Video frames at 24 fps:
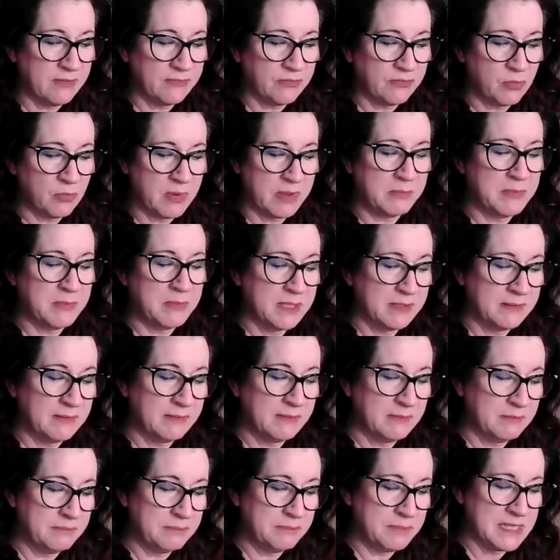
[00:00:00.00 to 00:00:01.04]
of
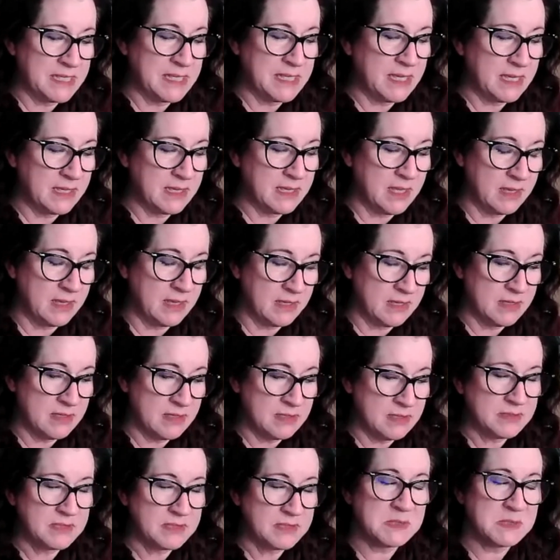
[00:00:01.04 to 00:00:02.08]
women being
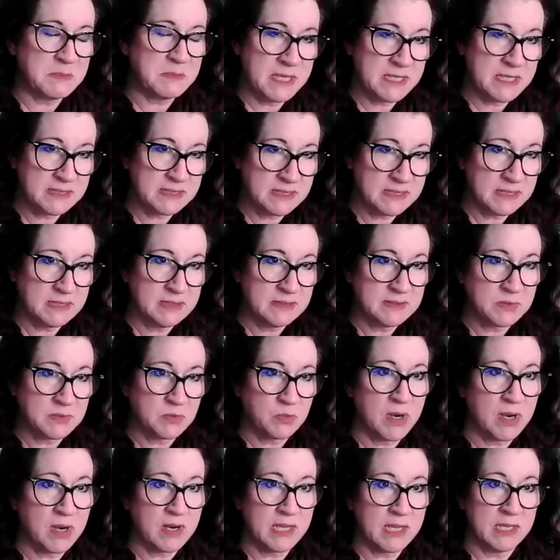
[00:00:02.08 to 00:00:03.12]
in spaces
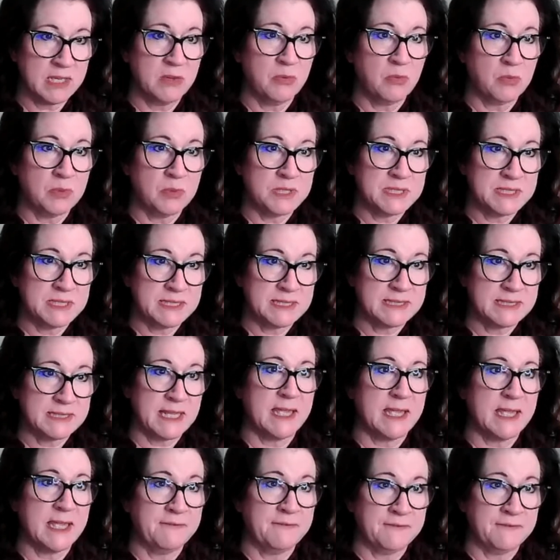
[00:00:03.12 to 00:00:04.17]
where it was
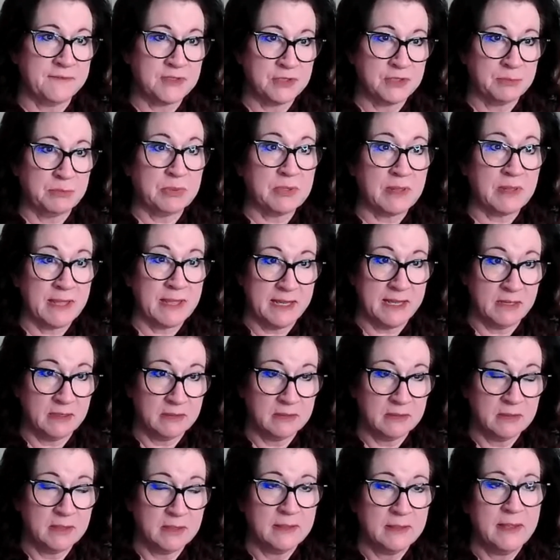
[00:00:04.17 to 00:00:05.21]
safe to play